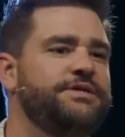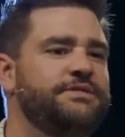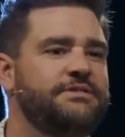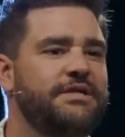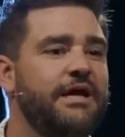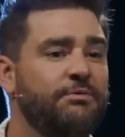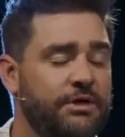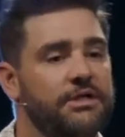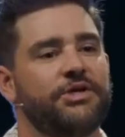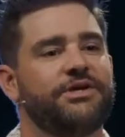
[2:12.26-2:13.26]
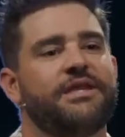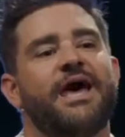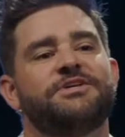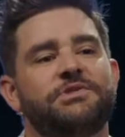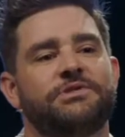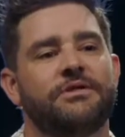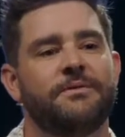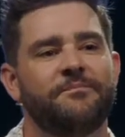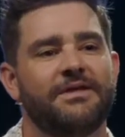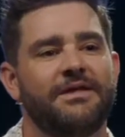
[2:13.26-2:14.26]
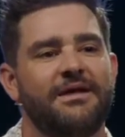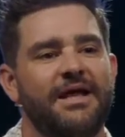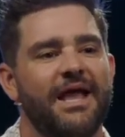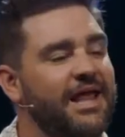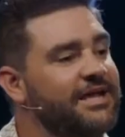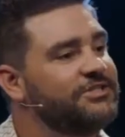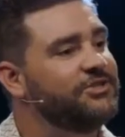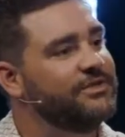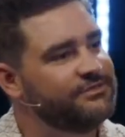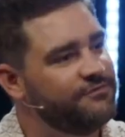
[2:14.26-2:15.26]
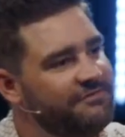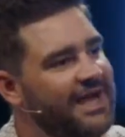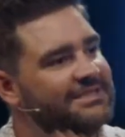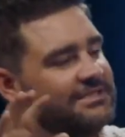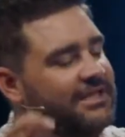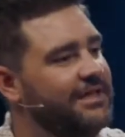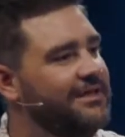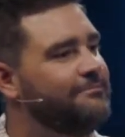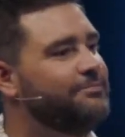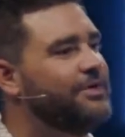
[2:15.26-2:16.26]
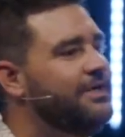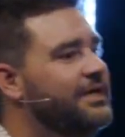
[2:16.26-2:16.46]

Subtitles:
and today we're going to look at Esther. And Esther is a fascinating book